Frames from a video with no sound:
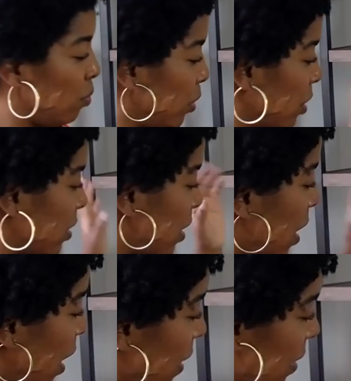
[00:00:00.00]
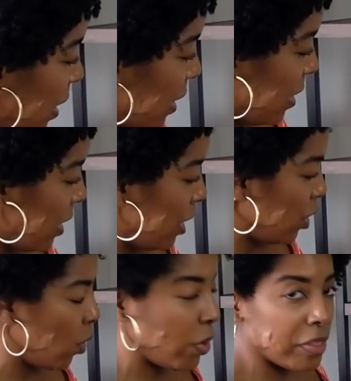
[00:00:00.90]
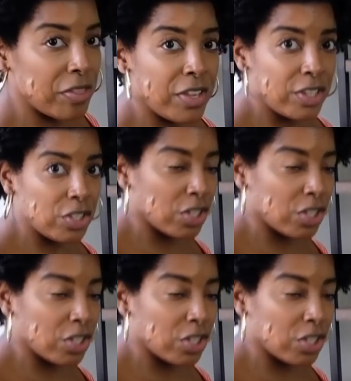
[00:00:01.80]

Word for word: your books. And then again, on this